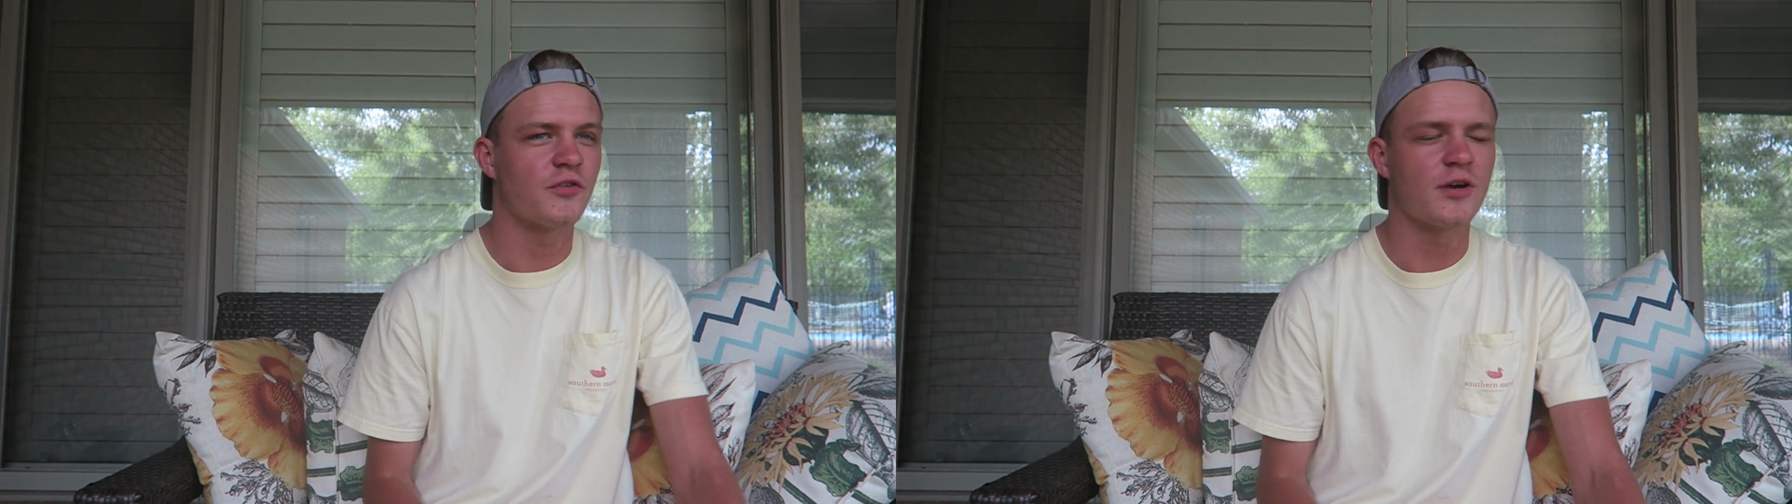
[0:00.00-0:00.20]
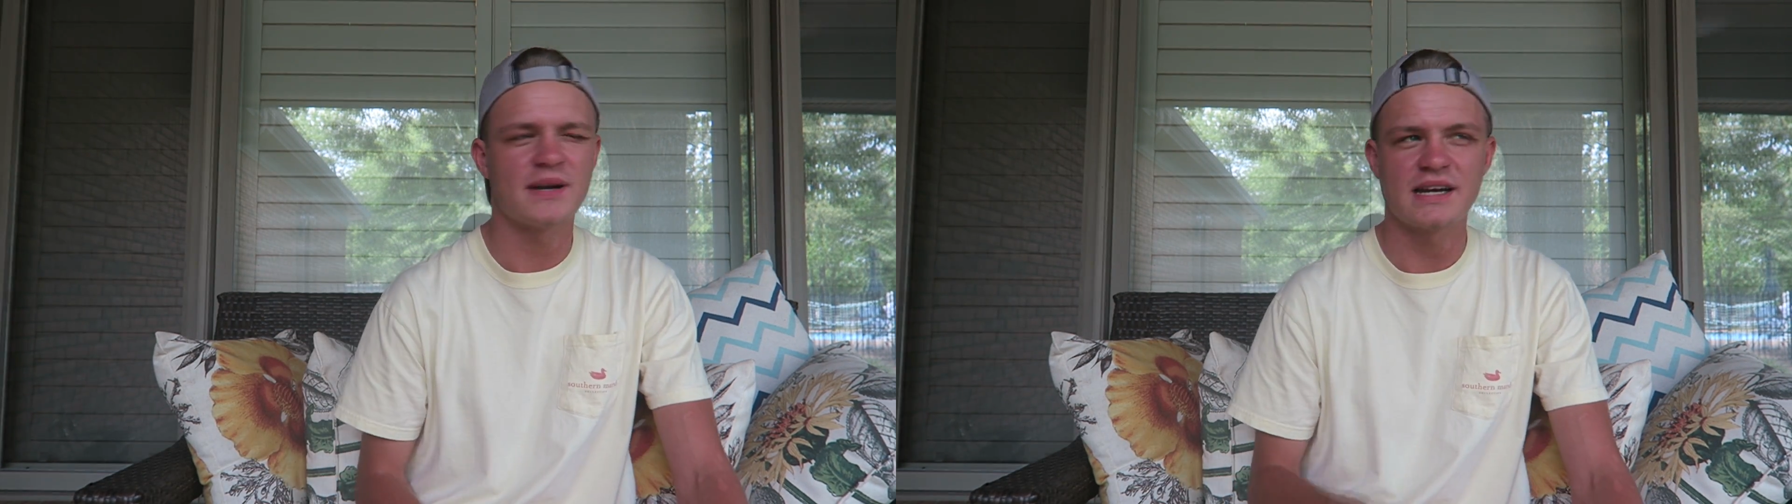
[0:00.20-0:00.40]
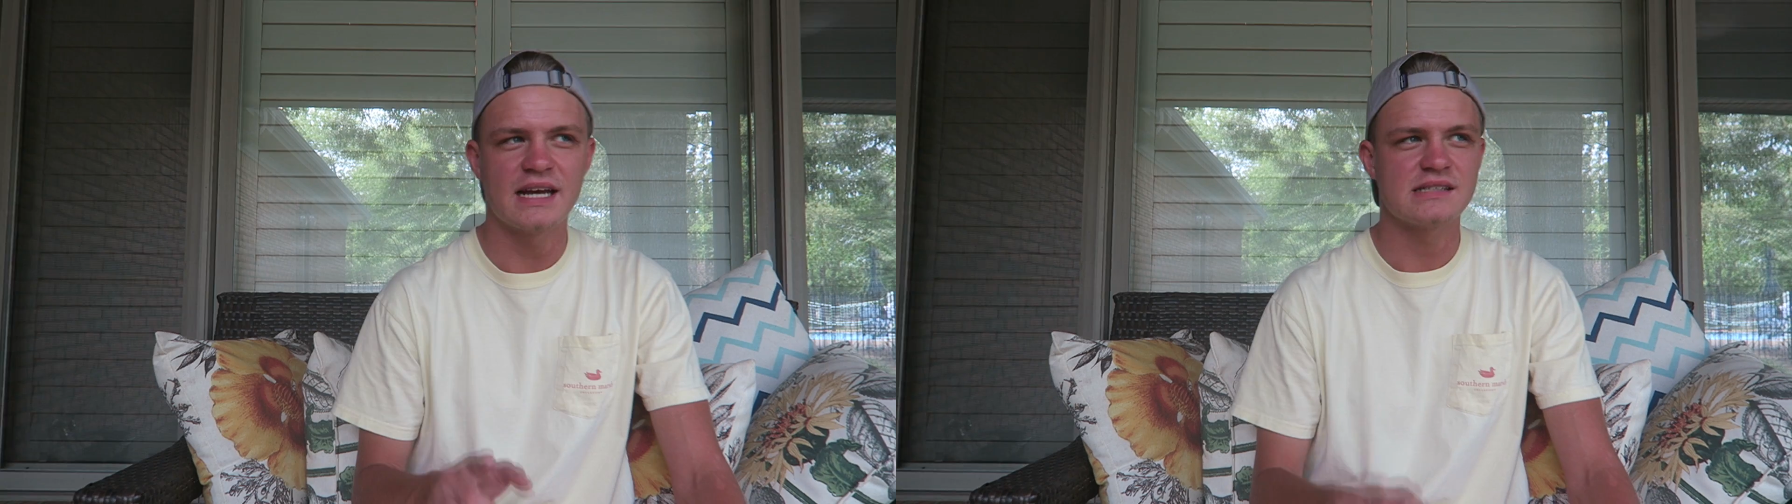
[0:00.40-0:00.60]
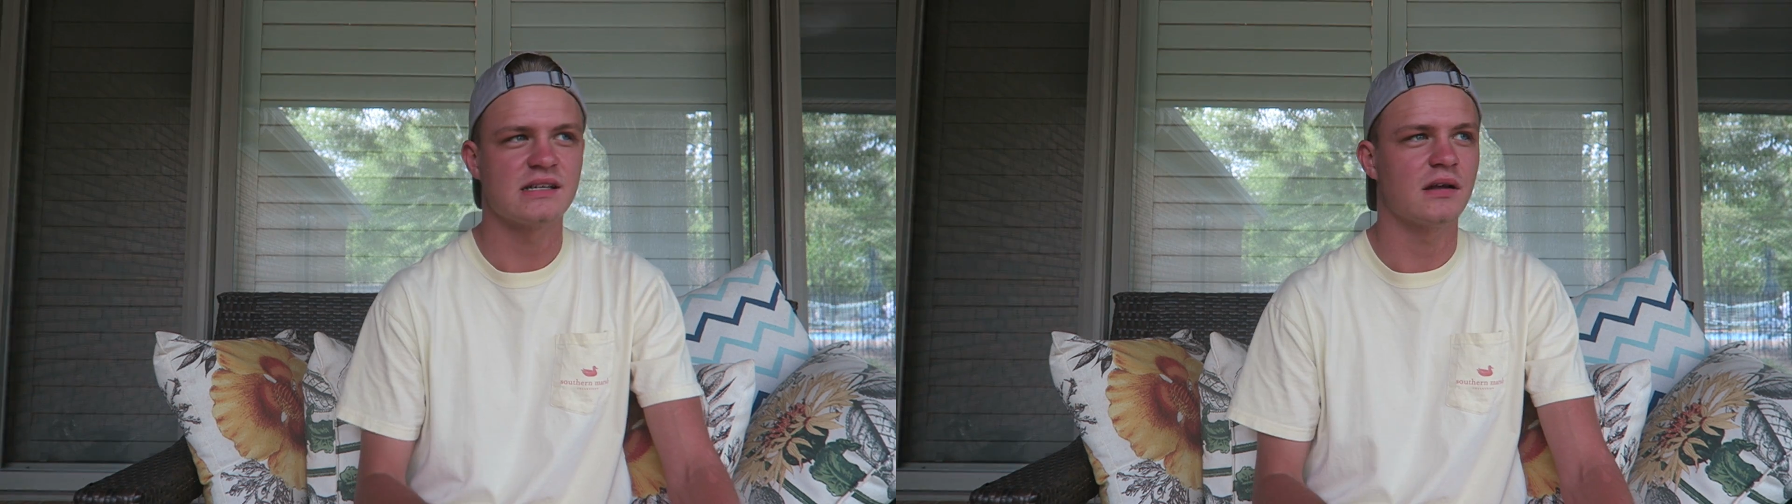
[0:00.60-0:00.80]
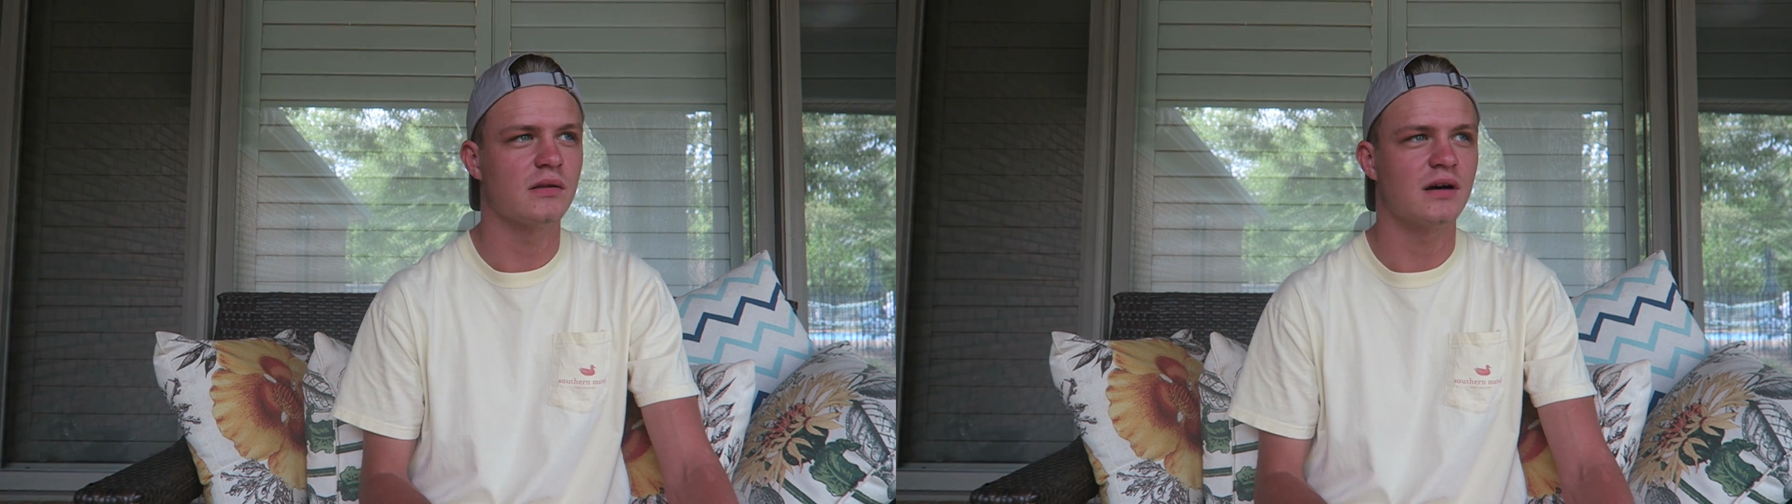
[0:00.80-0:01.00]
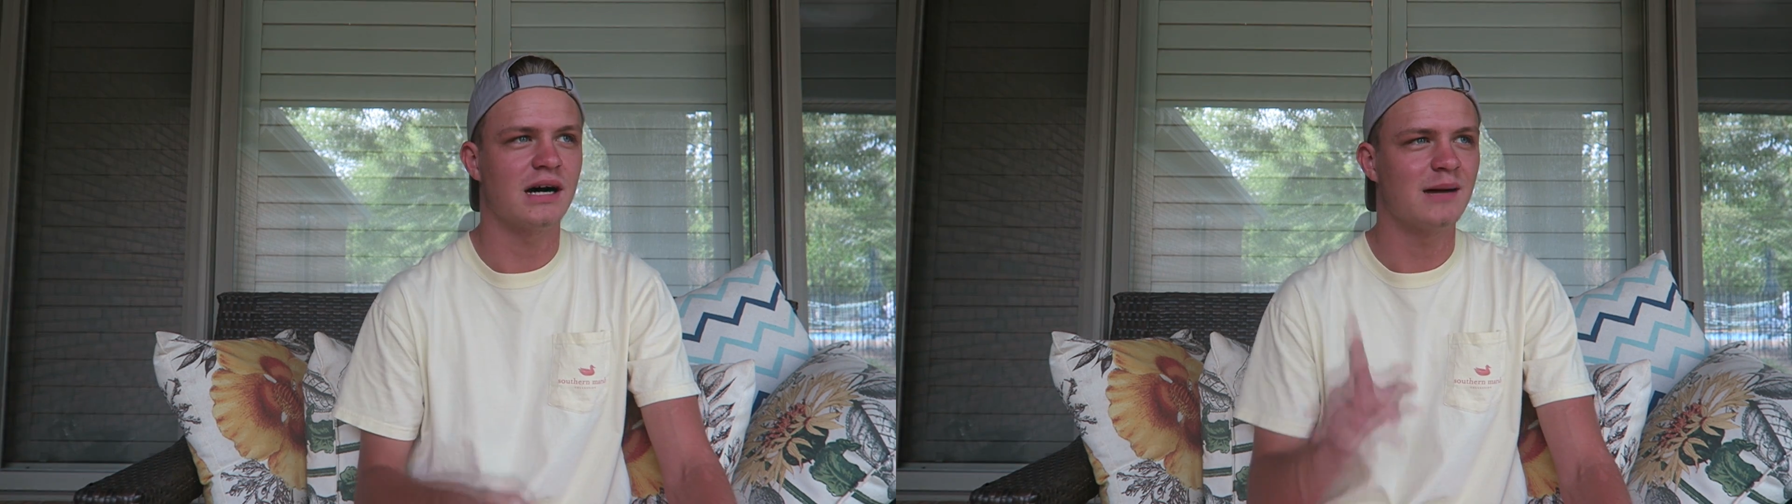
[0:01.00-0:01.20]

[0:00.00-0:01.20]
from. I got asked that a lot.